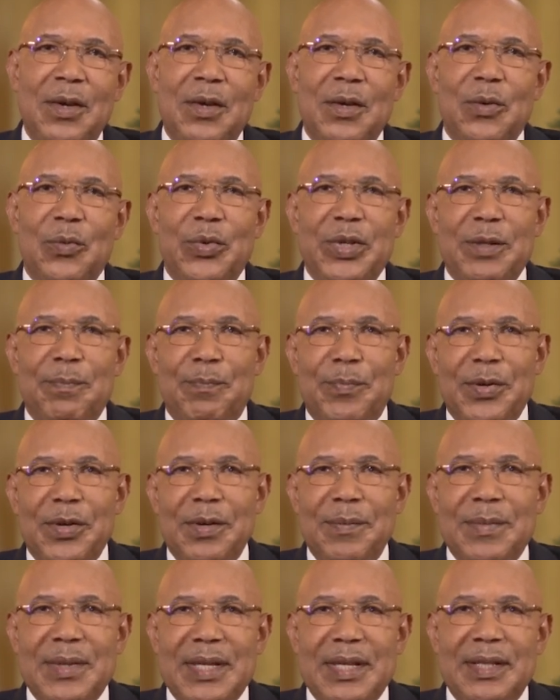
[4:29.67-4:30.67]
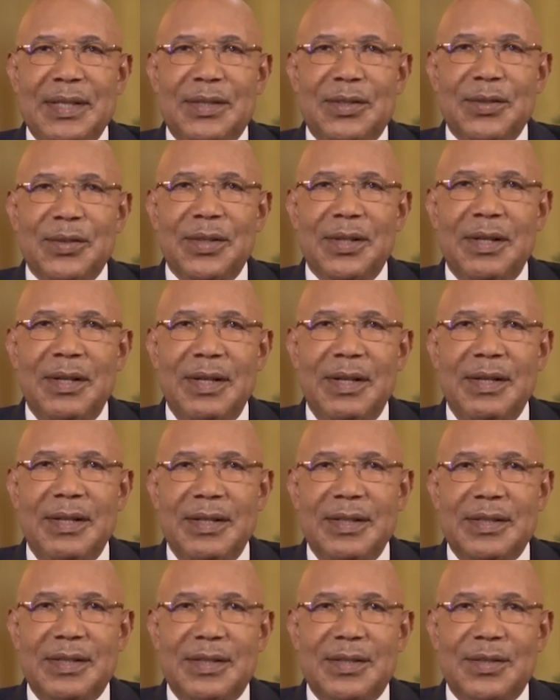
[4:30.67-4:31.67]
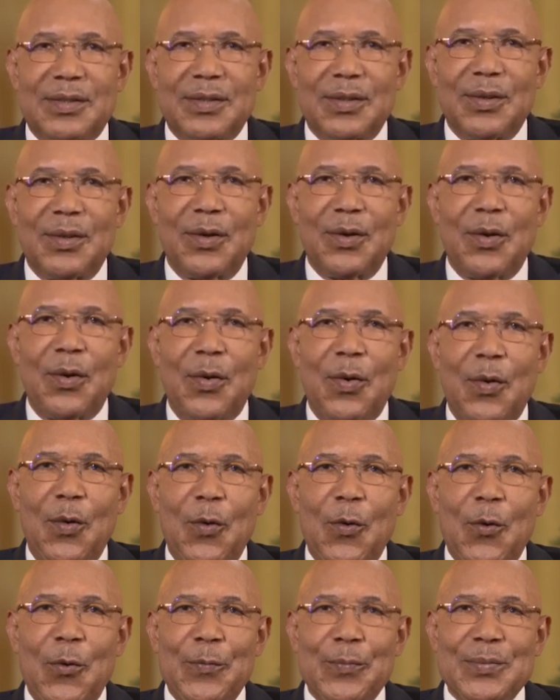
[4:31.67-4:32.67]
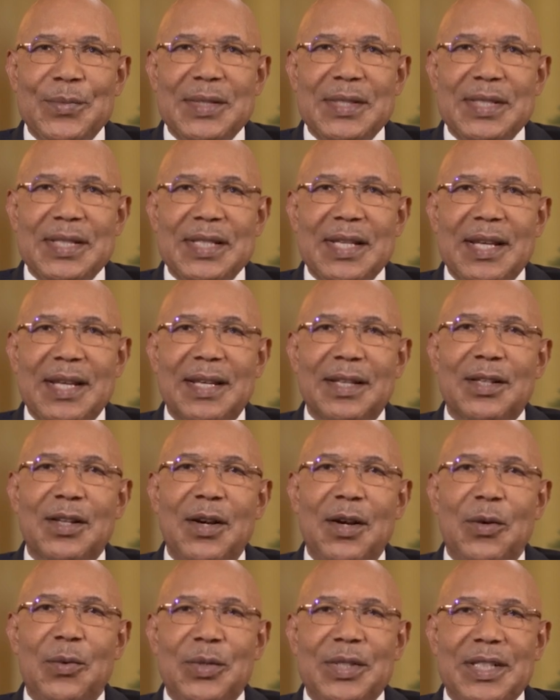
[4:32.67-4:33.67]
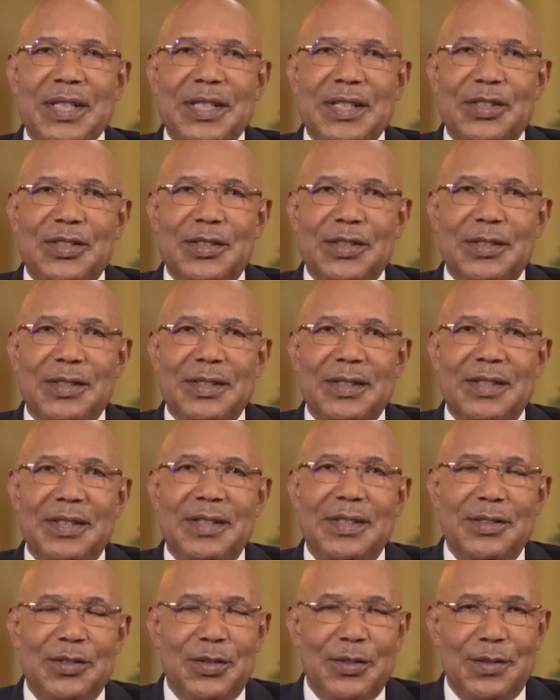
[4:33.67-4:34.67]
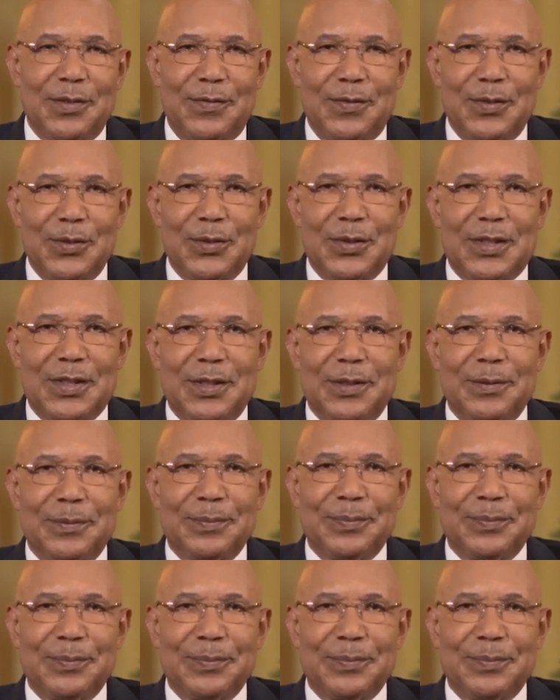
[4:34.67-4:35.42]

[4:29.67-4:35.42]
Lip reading: will permeate our hearts, our homes, and our nation into the future.